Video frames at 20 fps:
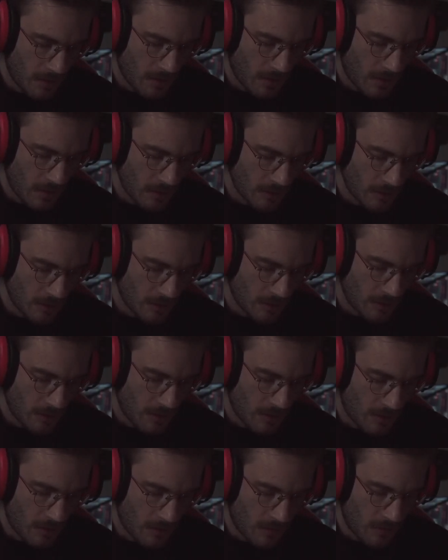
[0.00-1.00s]
I looked over
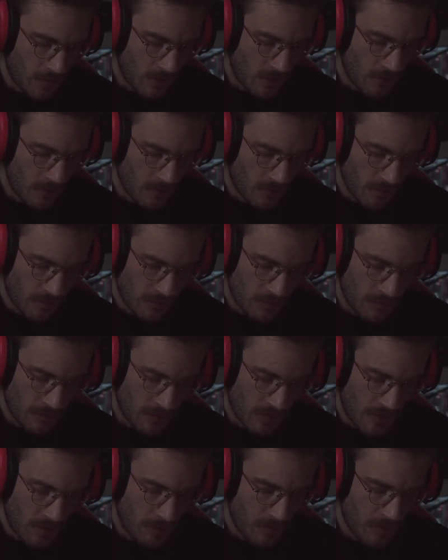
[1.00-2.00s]
the rough
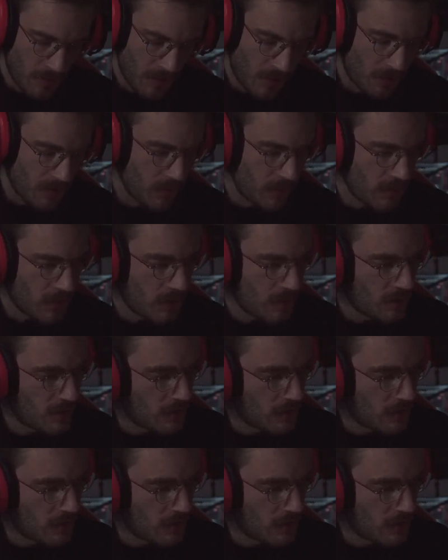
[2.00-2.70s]
typography